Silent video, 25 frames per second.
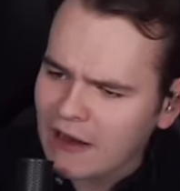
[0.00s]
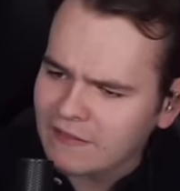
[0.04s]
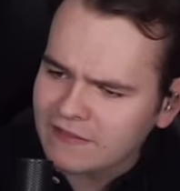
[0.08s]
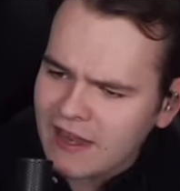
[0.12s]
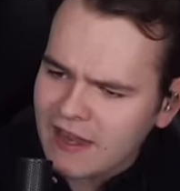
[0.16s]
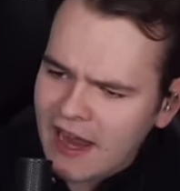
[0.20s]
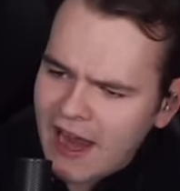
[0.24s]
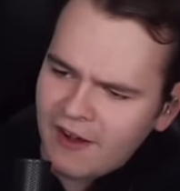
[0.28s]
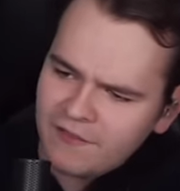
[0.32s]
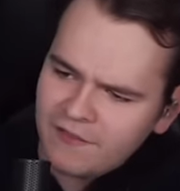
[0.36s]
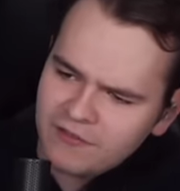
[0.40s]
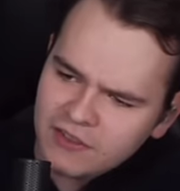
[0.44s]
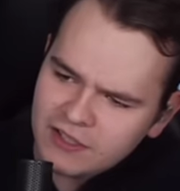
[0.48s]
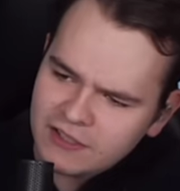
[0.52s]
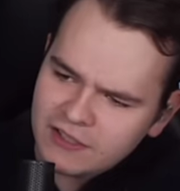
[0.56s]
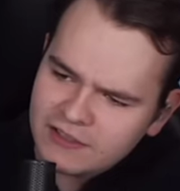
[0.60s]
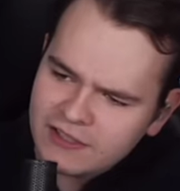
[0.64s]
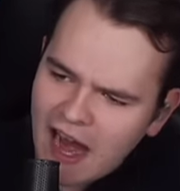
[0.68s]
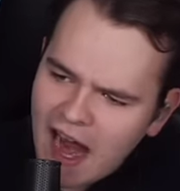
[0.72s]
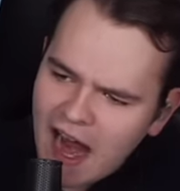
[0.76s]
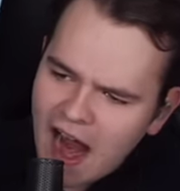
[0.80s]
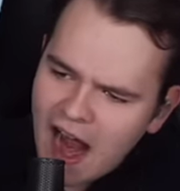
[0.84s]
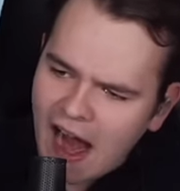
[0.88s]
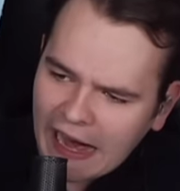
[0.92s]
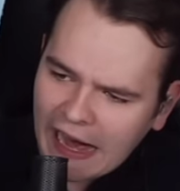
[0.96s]
right there in the
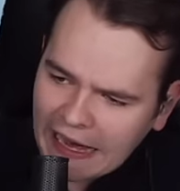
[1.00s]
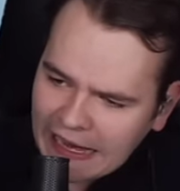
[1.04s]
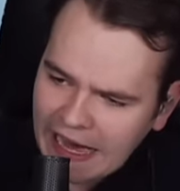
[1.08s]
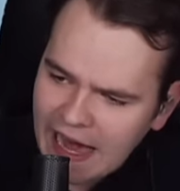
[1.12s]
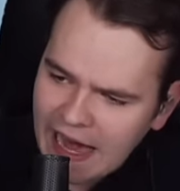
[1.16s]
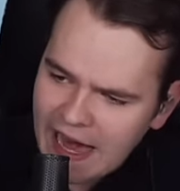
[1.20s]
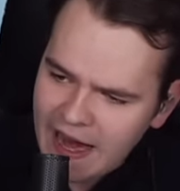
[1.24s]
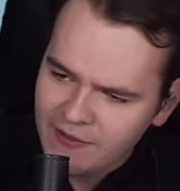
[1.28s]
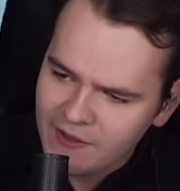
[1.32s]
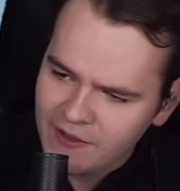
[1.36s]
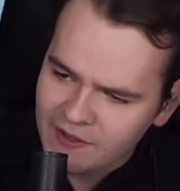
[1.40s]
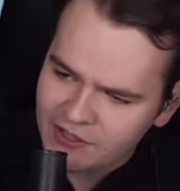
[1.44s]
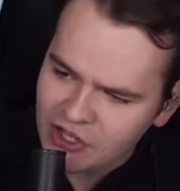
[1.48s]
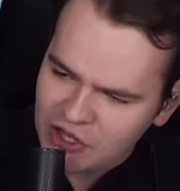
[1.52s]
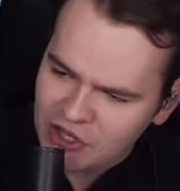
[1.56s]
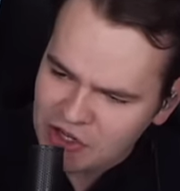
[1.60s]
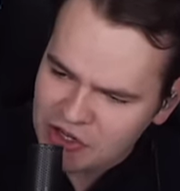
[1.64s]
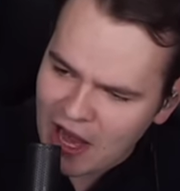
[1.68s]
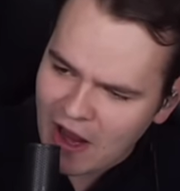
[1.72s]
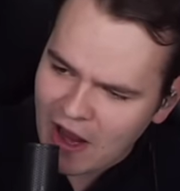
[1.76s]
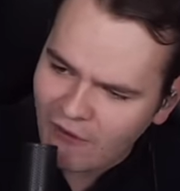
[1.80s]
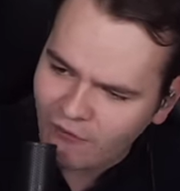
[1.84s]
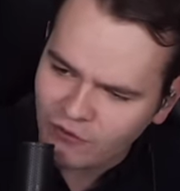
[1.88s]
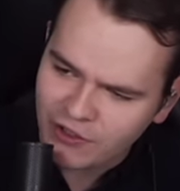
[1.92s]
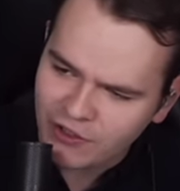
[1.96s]
sky. This
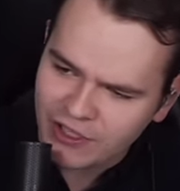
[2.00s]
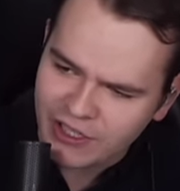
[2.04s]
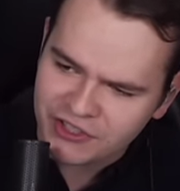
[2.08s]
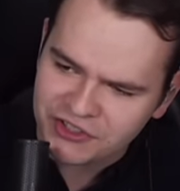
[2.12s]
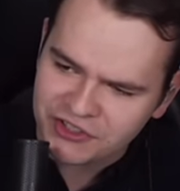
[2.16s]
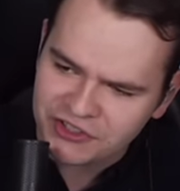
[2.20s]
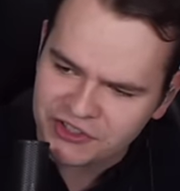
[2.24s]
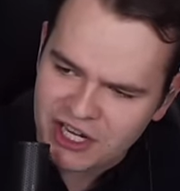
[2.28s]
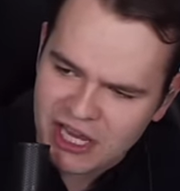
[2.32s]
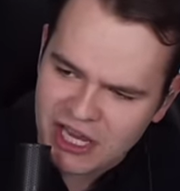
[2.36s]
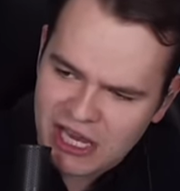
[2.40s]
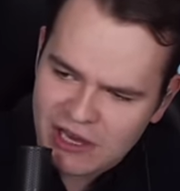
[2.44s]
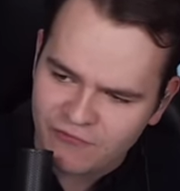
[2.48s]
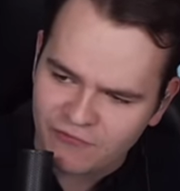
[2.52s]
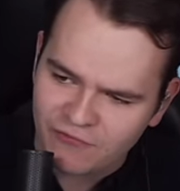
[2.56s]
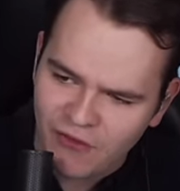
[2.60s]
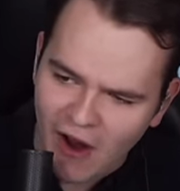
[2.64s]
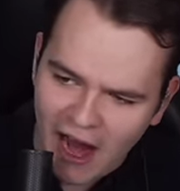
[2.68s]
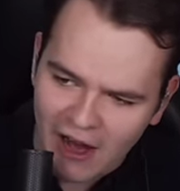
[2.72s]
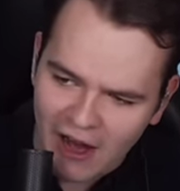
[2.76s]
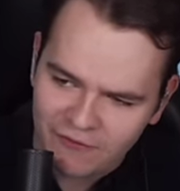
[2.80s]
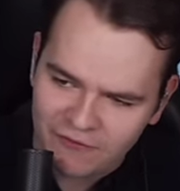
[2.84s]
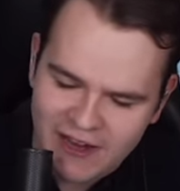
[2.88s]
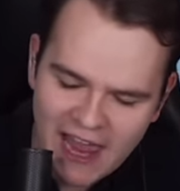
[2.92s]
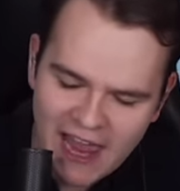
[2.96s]
is definitely a
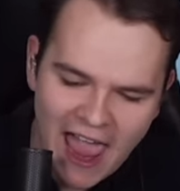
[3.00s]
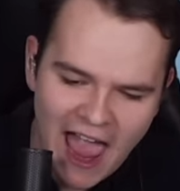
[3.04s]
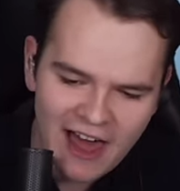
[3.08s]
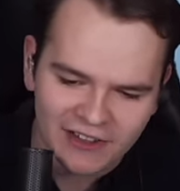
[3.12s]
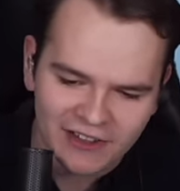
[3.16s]
C5